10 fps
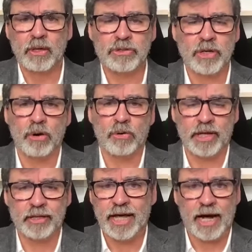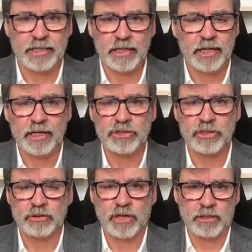So in the idea is
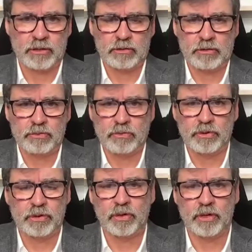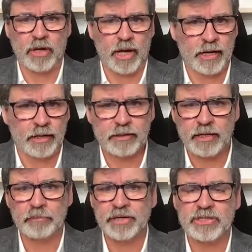so that you
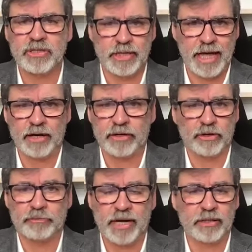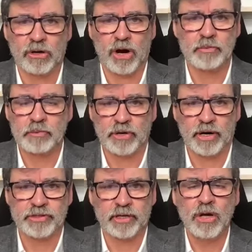companies in Canada that are paying the carbon
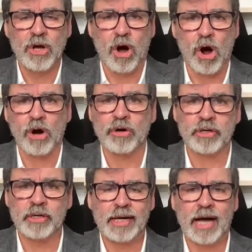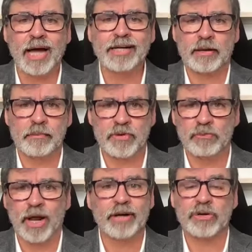pricing aren't
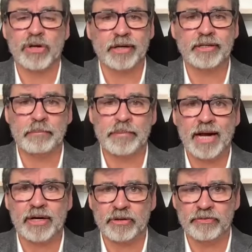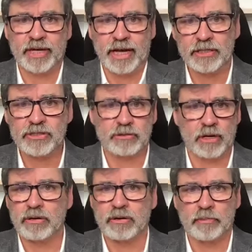rendered uncompetitive against
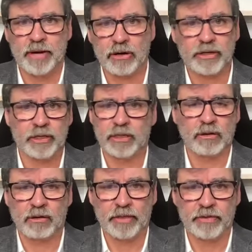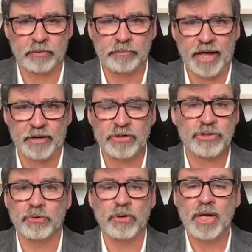their American or other
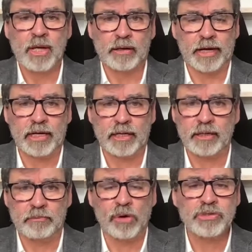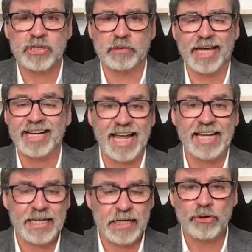competitors. So like most of them get
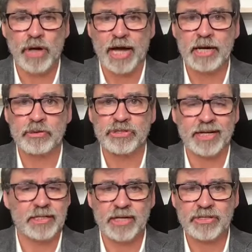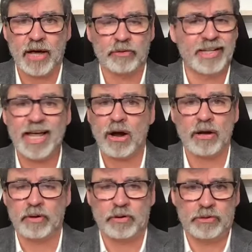80 to 90% discount. They,
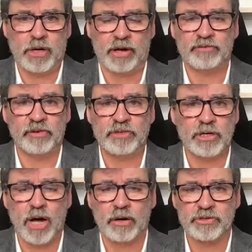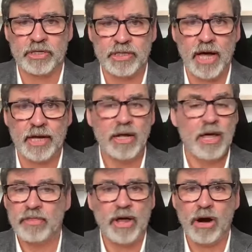you know, at $50 a ton,
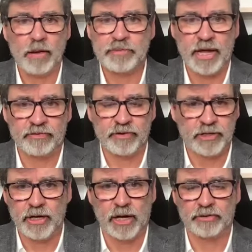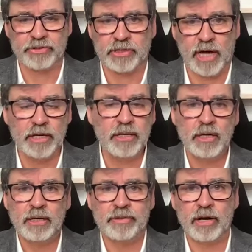they aren't paying $50 a ton.
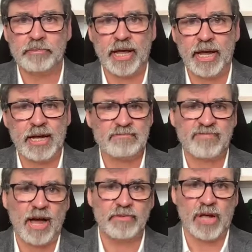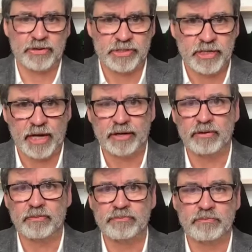They're paying $5 a ton,
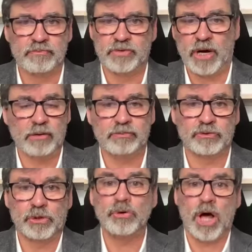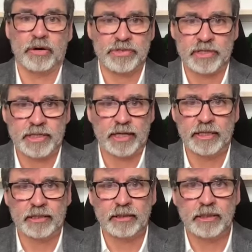or, you know, $2 a ton.
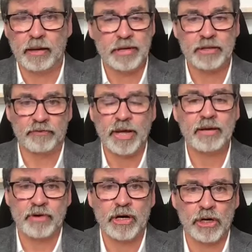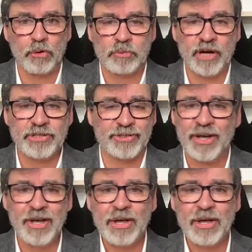And I mean, they're paying very low prices.